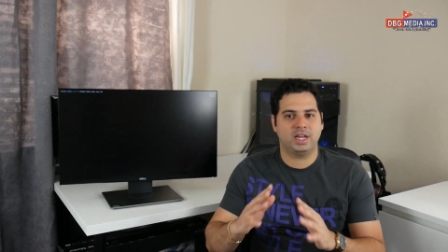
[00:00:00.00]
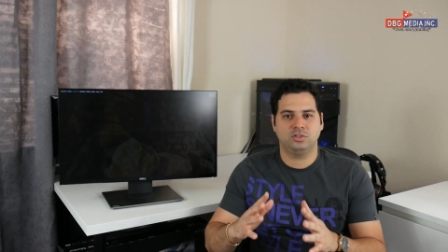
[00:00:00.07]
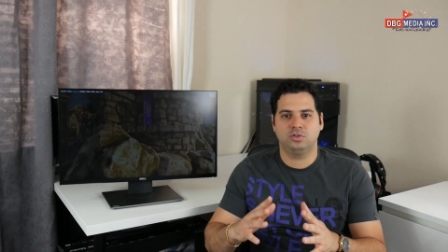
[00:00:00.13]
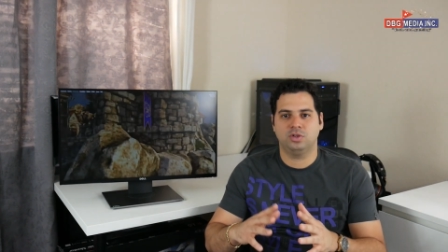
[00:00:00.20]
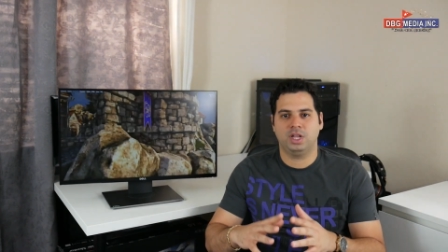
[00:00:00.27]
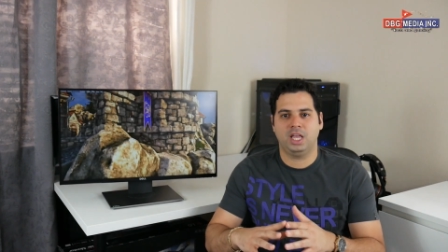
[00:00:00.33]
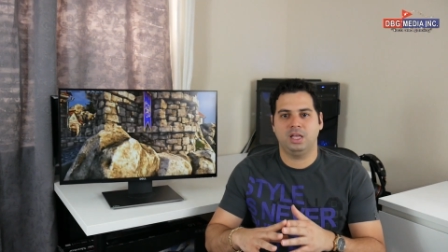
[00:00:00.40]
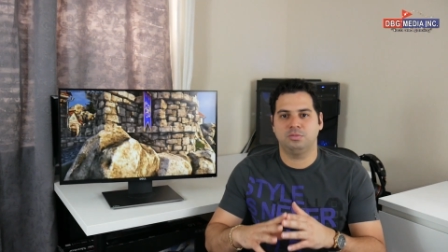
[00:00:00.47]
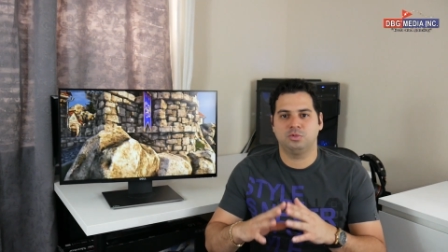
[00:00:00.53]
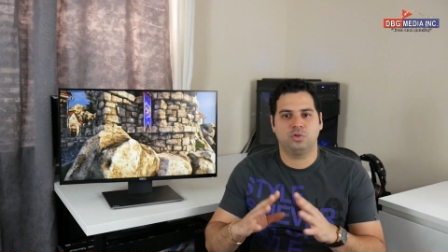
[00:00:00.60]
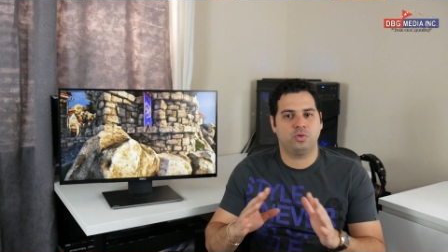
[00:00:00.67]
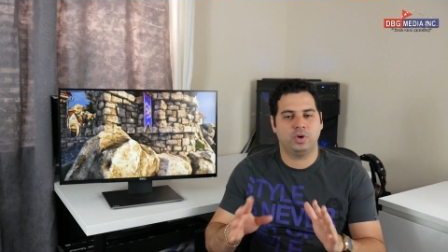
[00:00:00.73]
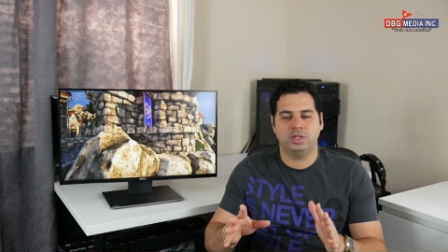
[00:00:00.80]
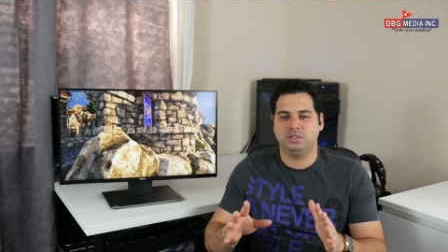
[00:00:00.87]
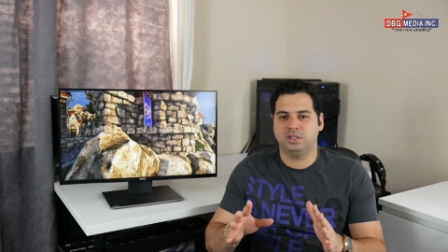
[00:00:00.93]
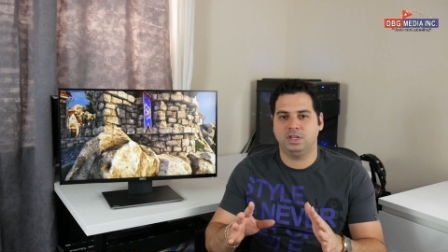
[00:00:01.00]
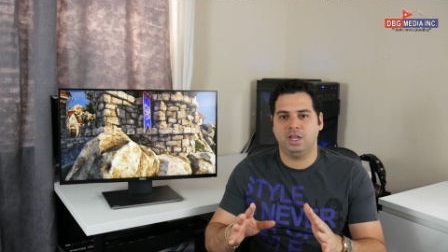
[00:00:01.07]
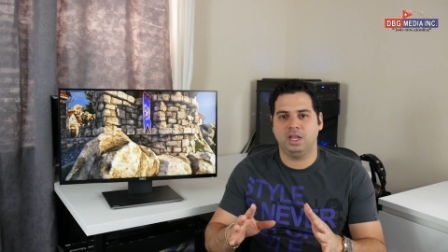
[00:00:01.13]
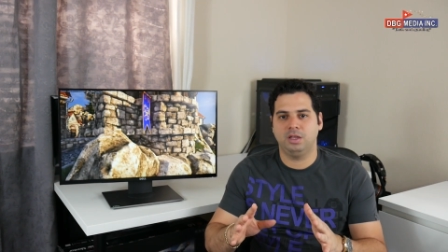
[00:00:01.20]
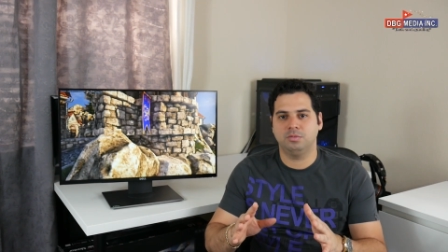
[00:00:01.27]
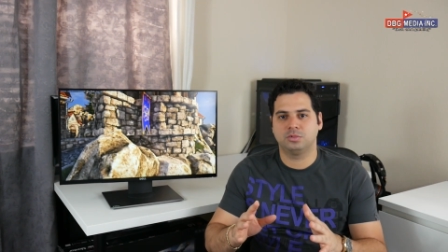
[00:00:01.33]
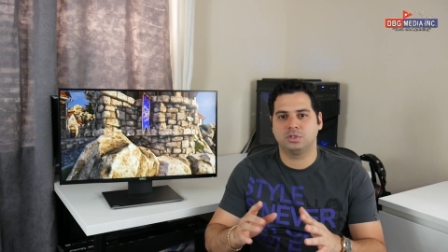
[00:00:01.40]
action games or racing
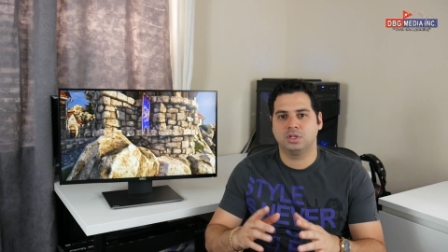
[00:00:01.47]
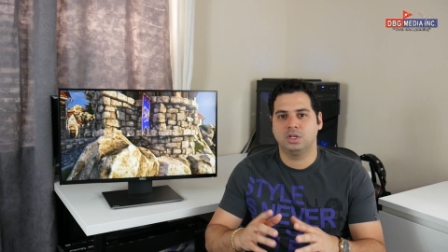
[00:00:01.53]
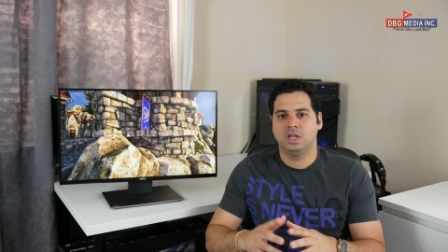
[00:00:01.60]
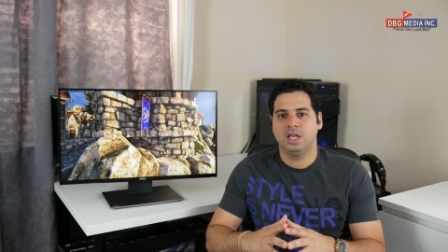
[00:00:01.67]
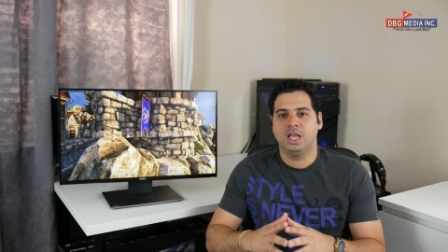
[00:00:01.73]
games.